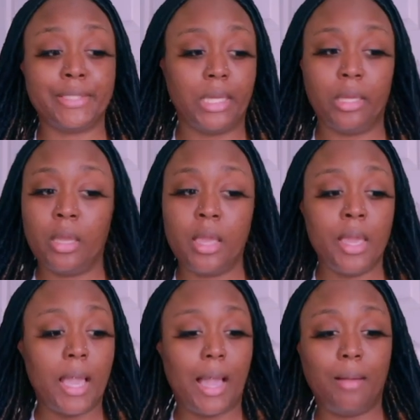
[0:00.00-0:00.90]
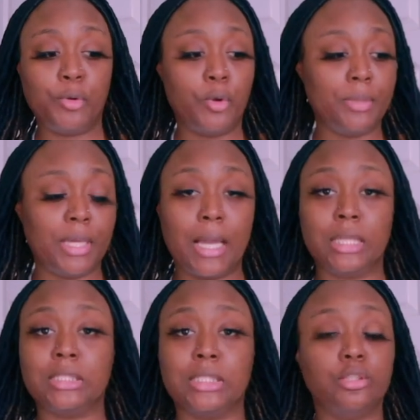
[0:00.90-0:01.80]
said. I'm gonna be
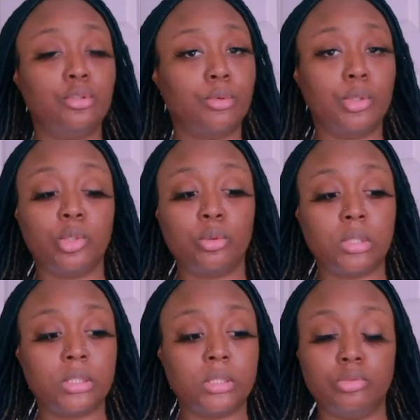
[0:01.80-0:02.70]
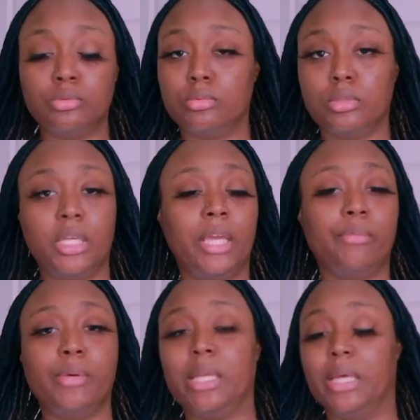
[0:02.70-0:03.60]
honest and you won't know it. you it
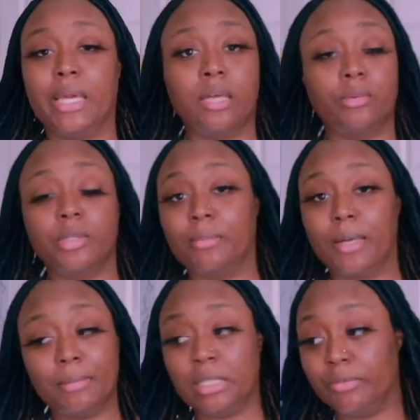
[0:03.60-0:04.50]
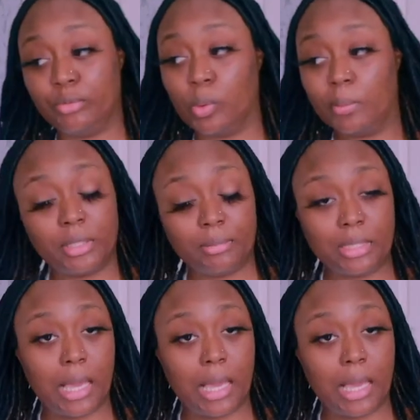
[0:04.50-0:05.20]
really ain't gotta worry about me if you want me to be